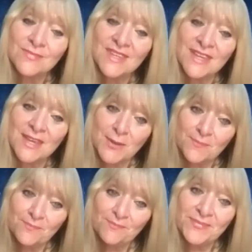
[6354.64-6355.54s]
Yeah,
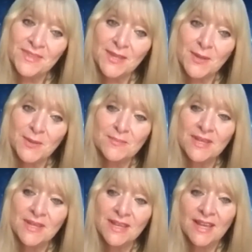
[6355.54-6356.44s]
yeah.
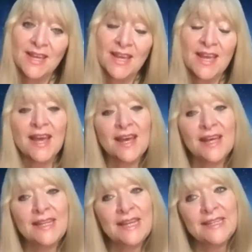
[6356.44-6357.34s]

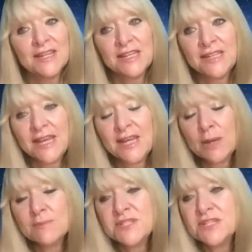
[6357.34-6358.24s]
Elena, can I
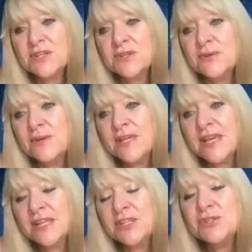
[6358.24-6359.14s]
come to you?
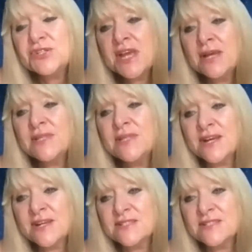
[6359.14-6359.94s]
Can you share with us